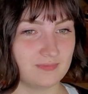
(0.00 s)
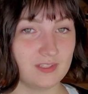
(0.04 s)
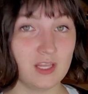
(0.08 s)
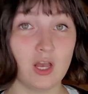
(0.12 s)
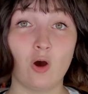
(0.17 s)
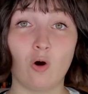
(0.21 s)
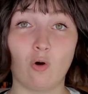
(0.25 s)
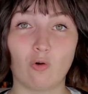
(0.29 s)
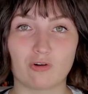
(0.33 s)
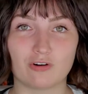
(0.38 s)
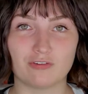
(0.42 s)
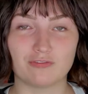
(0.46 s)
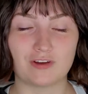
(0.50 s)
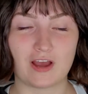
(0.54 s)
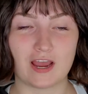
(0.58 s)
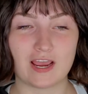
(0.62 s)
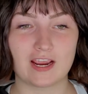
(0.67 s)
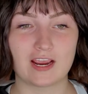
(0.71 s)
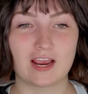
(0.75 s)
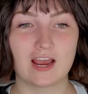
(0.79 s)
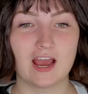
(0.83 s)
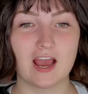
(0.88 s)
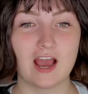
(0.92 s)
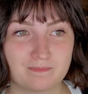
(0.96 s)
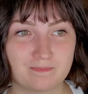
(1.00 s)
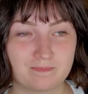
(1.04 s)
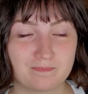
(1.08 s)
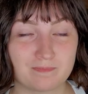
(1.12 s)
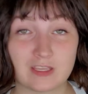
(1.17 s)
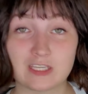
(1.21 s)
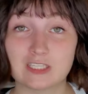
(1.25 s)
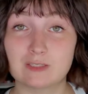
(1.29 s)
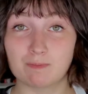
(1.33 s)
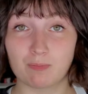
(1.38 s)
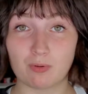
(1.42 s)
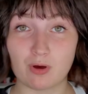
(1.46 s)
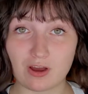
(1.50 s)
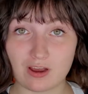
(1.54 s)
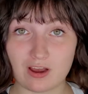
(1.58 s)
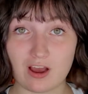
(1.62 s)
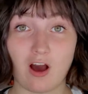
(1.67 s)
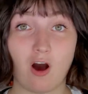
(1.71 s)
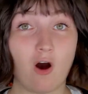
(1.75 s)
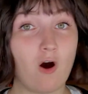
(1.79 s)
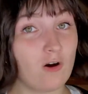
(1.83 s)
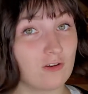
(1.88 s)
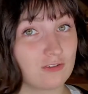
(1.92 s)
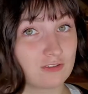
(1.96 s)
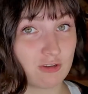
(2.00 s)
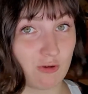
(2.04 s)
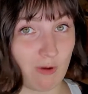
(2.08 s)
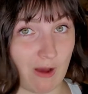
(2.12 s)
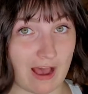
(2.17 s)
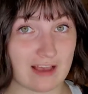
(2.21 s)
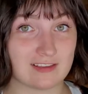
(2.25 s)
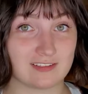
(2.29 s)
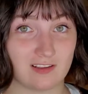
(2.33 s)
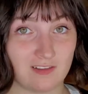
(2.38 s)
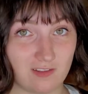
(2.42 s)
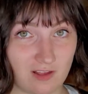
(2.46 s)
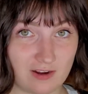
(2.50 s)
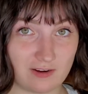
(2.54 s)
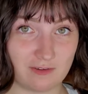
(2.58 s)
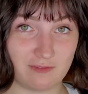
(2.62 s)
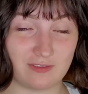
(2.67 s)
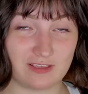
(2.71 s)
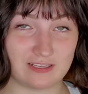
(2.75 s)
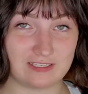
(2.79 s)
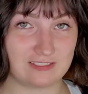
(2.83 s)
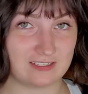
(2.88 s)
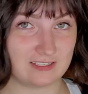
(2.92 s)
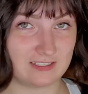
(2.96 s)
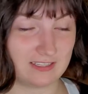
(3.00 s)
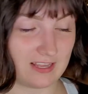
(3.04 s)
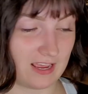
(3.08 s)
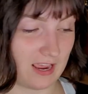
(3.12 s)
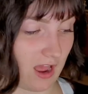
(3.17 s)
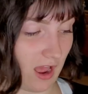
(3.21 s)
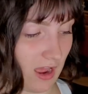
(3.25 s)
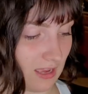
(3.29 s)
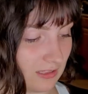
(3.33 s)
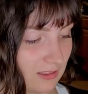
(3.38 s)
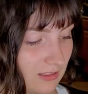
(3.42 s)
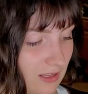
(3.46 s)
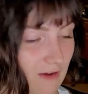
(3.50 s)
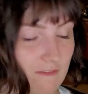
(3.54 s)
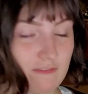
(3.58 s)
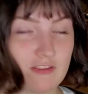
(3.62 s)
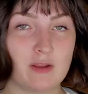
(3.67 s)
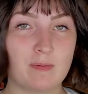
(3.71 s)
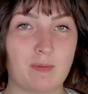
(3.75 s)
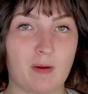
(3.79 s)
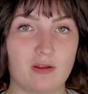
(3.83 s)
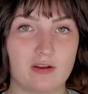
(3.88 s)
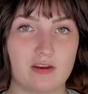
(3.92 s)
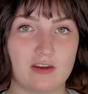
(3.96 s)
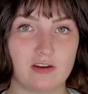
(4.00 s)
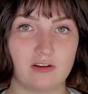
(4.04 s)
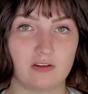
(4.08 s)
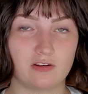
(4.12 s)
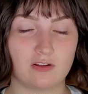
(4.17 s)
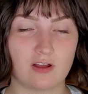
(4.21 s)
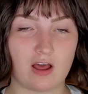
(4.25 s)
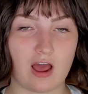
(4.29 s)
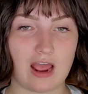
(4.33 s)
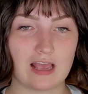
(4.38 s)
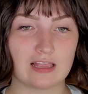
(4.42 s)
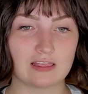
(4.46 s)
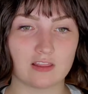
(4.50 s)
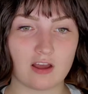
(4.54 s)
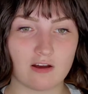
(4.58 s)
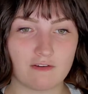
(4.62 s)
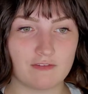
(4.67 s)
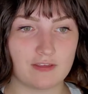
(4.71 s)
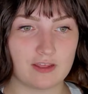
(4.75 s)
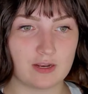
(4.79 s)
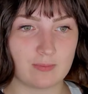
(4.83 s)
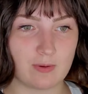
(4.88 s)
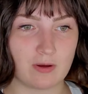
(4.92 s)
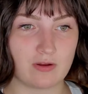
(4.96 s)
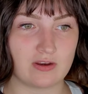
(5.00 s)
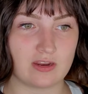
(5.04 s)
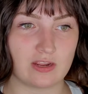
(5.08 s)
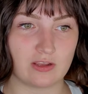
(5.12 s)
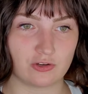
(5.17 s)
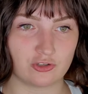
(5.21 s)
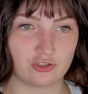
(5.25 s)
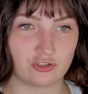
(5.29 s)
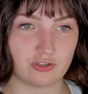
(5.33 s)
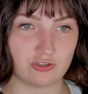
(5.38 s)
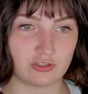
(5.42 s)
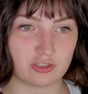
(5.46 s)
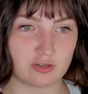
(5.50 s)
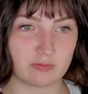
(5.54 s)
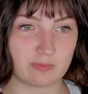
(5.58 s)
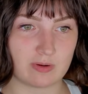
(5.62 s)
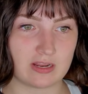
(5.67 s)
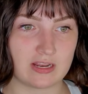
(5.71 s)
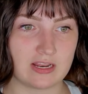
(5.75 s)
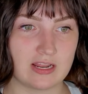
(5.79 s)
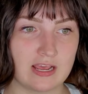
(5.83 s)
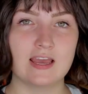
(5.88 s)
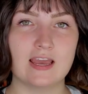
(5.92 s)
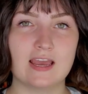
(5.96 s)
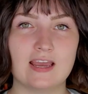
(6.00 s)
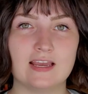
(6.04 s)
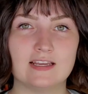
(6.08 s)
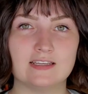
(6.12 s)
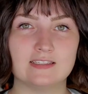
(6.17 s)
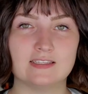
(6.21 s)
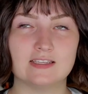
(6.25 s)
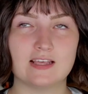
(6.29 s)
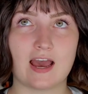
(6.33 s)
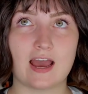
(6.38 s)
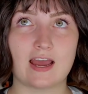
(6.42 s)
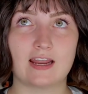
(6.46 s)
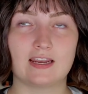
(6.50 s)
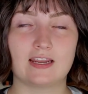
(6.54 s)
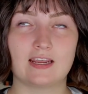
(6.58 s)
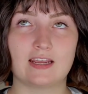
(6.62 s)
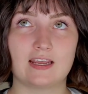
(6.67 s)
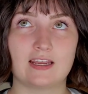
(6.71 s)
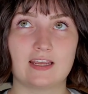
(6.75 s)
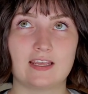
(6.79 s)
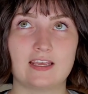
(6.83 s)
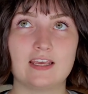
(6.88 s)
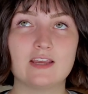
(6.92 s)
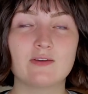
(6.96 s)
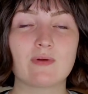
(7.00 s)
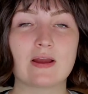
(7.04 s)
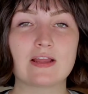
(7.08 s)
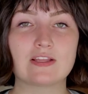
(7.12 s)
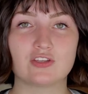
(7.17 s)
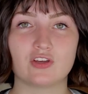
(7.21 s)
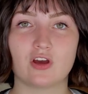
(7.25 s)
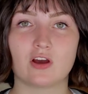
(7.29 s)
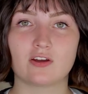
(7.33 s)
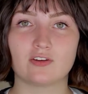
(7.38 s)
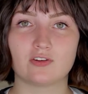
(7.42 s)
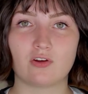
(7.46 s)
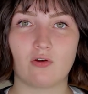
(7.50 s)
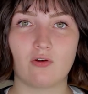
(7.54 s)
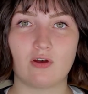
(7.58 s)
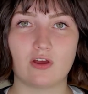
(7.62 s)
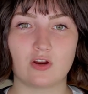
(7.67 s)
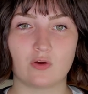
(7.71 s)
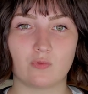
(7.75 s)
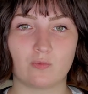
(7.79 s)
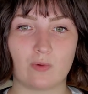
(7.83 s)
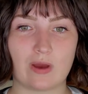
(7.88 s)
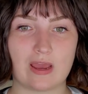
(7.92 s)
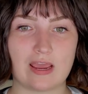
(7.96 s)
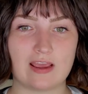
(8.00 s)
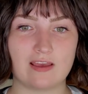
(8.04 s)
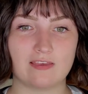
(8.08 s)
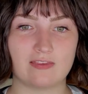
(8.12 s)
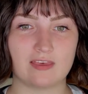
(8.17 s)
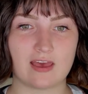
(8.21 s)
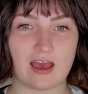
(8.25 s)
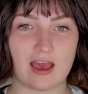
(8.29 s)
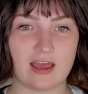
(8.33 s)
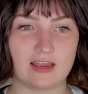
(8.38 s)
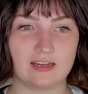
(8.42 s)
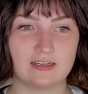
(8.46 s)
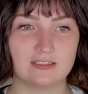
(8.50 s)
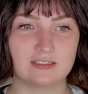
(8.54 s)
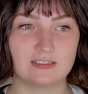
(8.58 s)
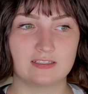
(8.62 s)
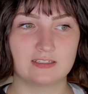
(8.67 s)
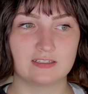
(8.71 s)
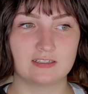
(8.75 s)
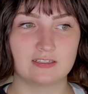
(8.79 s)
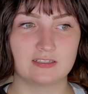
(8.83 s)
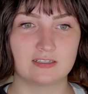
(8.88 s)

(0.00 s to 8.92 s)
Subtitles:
Horrifying. This book also has a lot of things to say. I love that about Neil Shusterman is that he writes young adult in a way that